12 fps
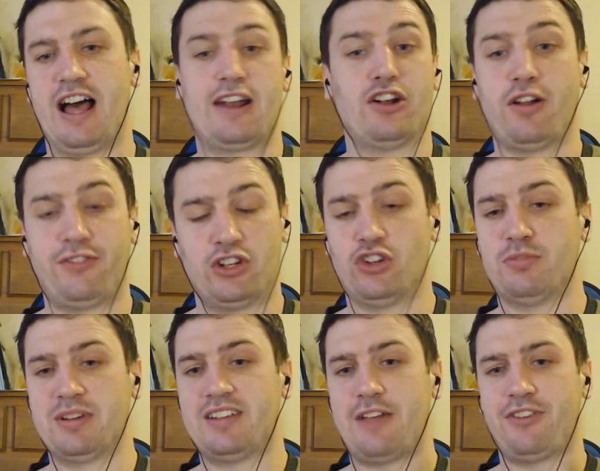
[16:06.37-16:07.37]
I don't know if you do,
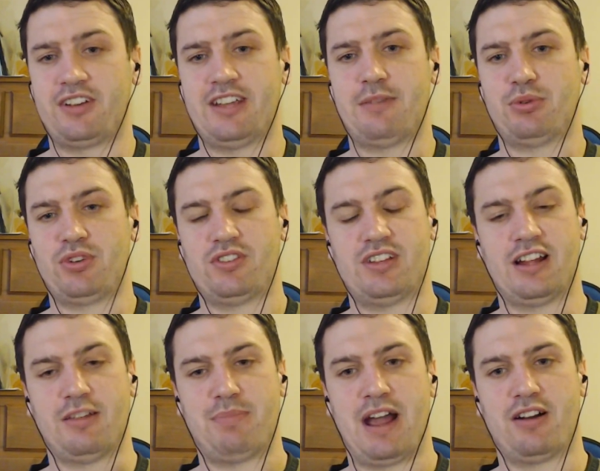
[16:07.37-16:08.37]
but say for example you
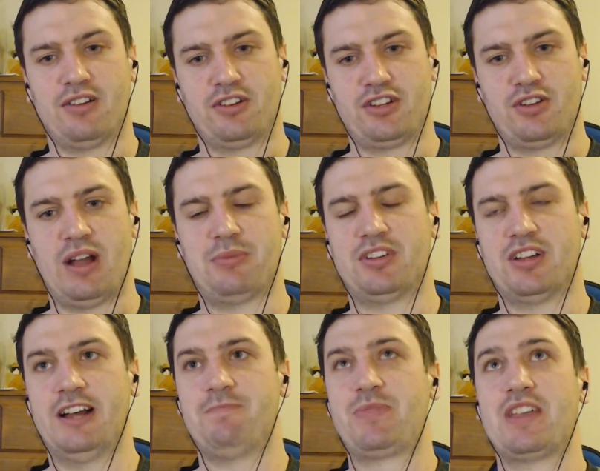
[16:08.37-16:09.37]
sell a barrel on your website.